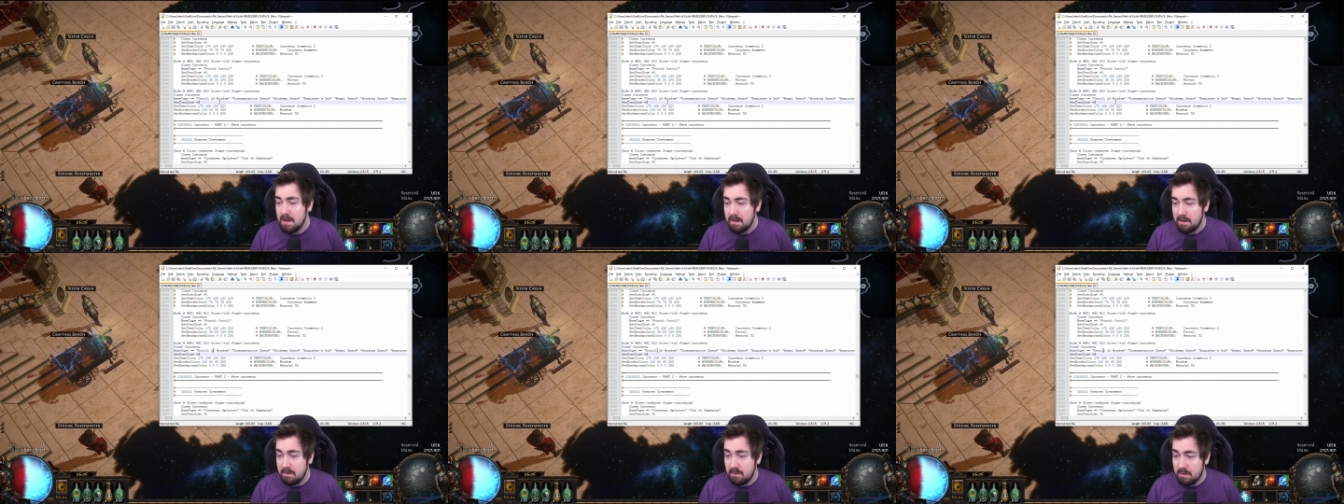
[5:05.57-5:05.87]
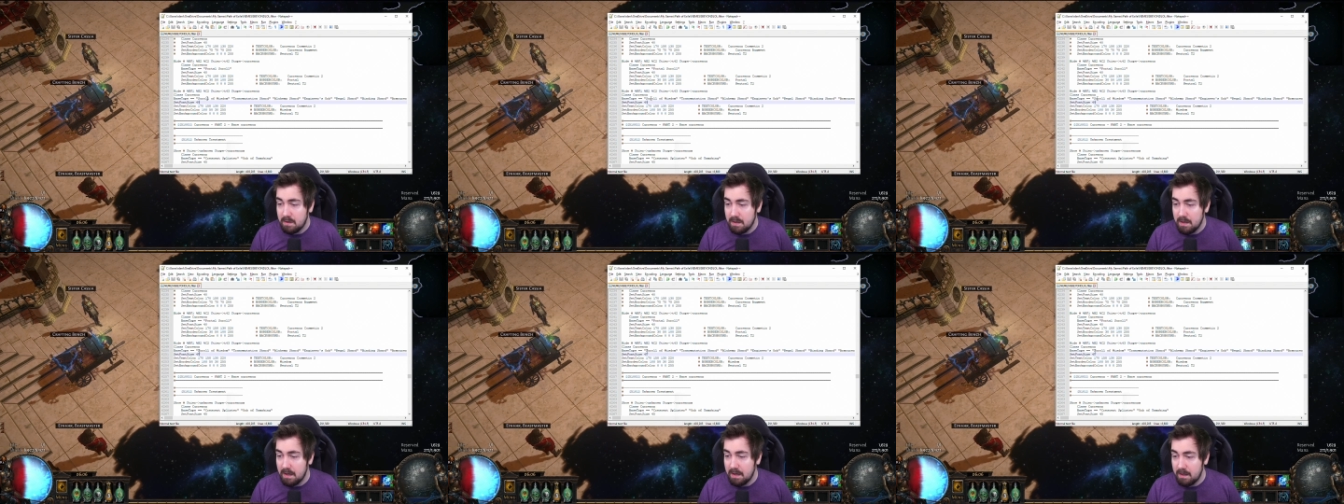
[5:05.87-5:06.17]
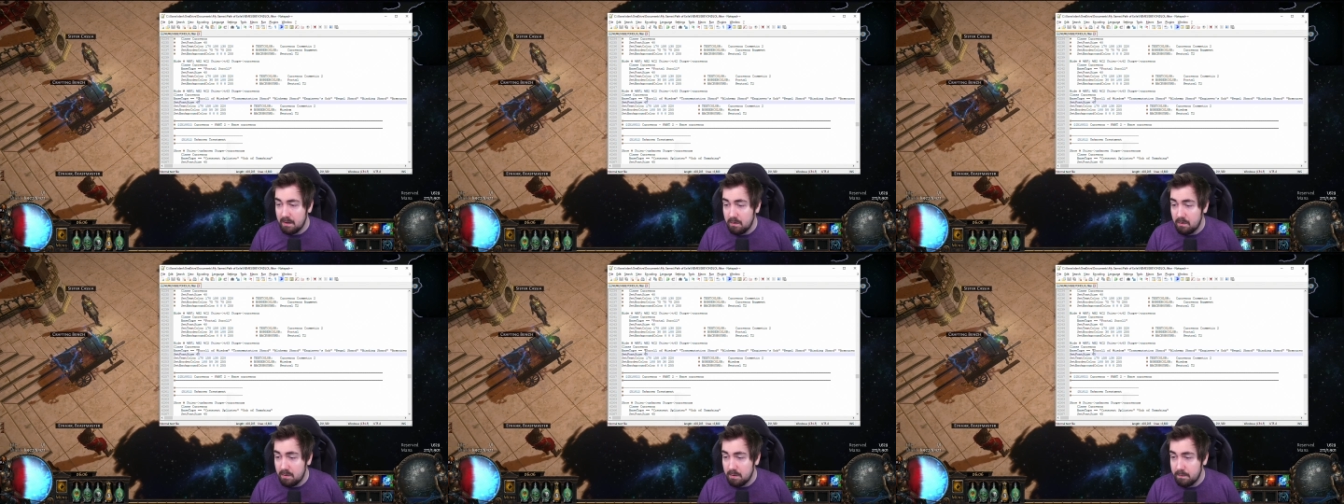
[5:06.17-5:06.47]
you can, like,
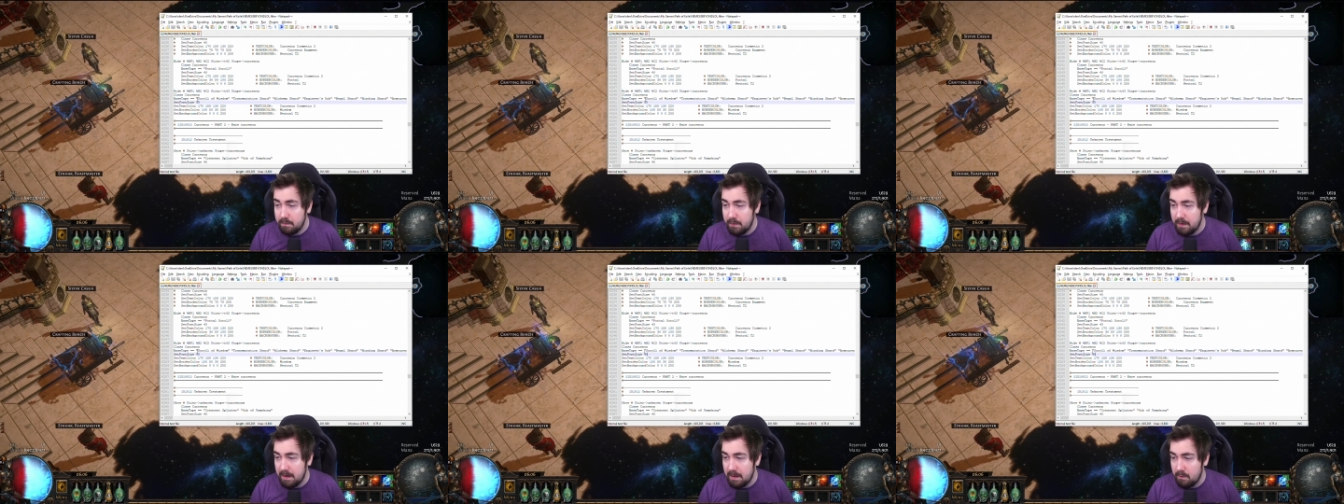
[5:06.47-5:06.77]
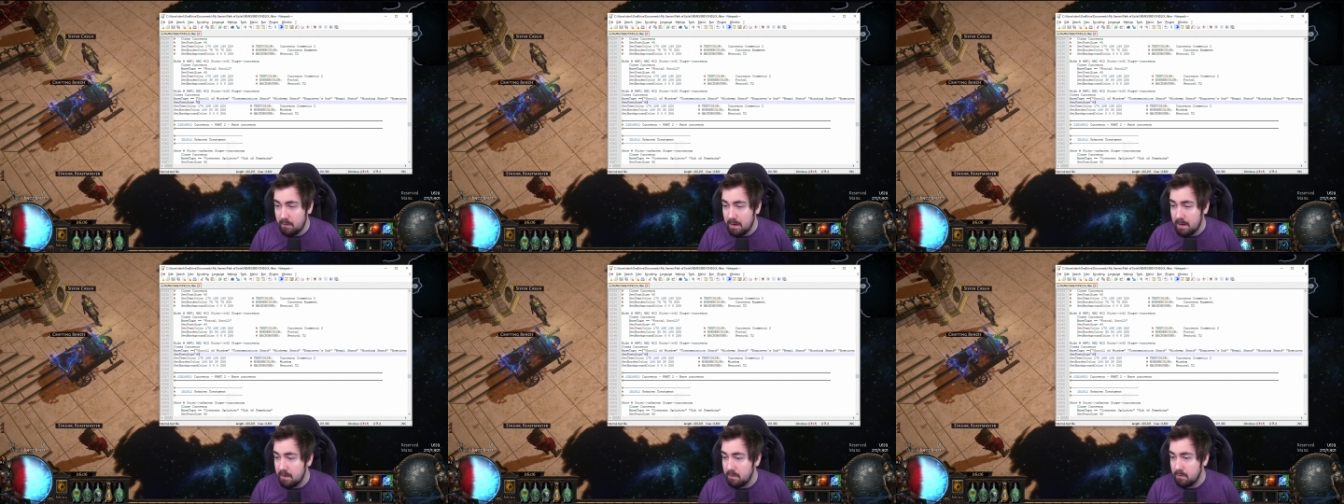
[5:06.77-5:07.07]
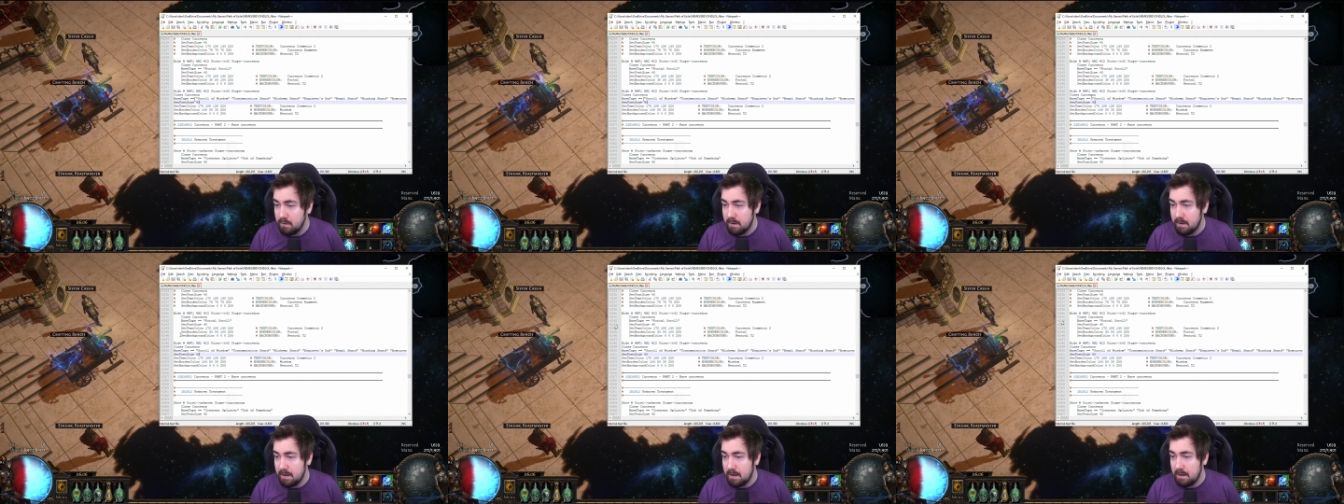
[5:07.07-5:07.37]
you could play around
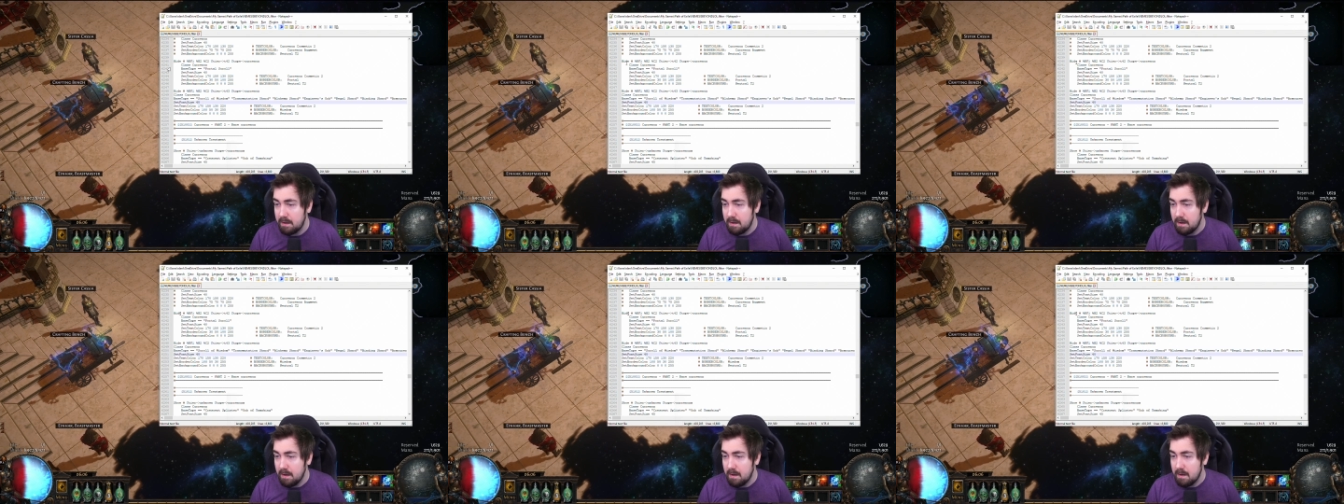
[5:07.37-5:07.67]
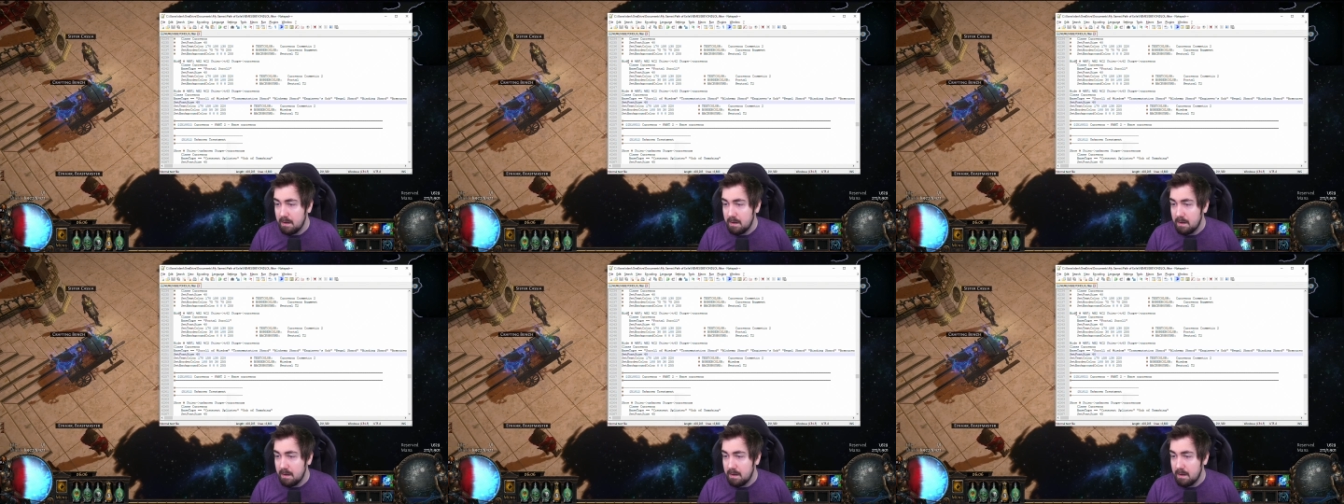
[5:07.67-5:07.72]
with, like,